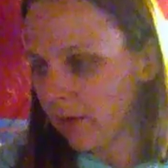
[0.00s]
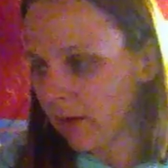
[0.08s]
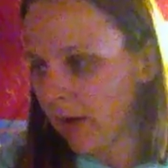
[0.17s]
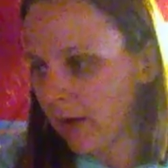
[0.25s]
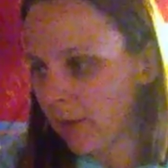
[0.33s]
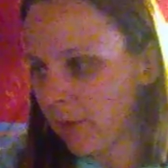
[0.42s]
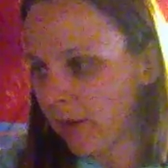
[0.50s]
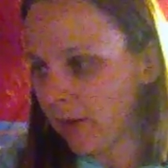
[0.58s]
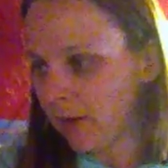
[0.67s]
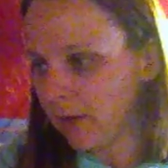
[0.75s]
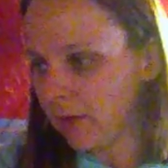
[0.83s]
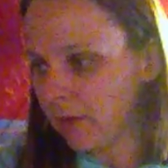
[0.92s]
then kind of
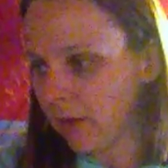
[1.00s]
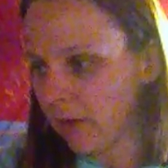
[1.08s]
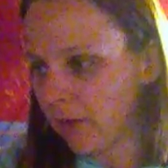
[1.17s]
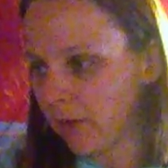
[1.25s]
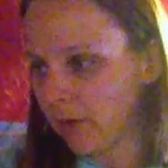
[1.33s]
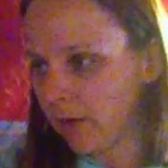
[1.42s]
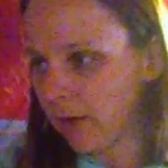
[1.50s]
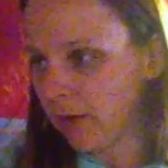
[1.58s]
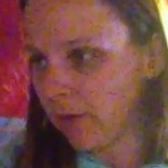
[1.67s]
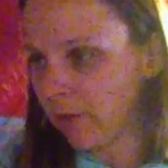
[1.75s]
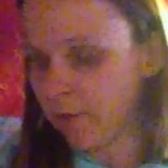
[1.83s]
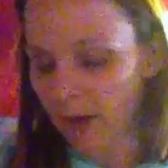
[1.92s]
pick on each other, and
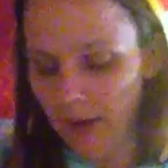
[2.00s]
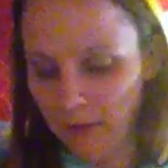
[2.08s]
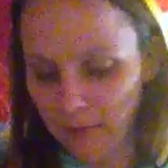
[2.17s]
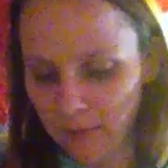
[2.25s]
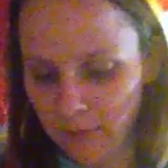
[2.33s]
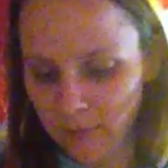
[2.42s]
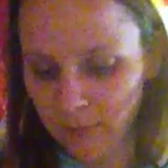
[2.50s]
then fight,